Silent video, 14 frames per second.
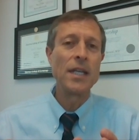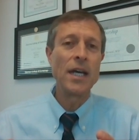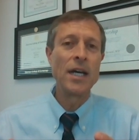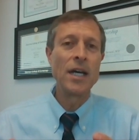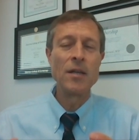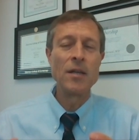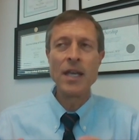
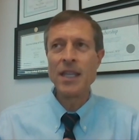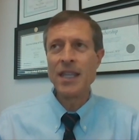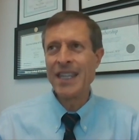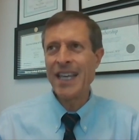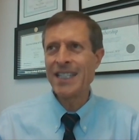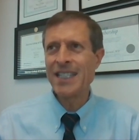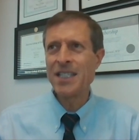
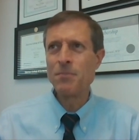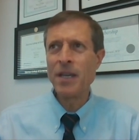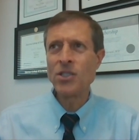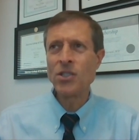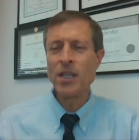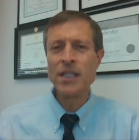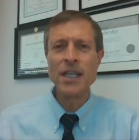that's
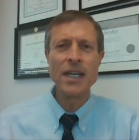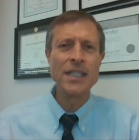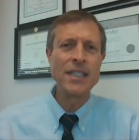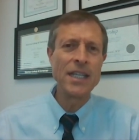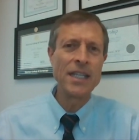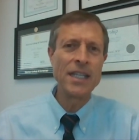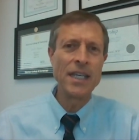based on the
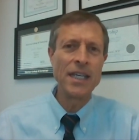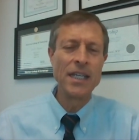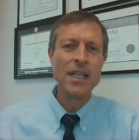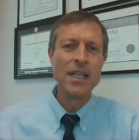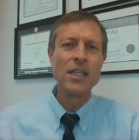idea that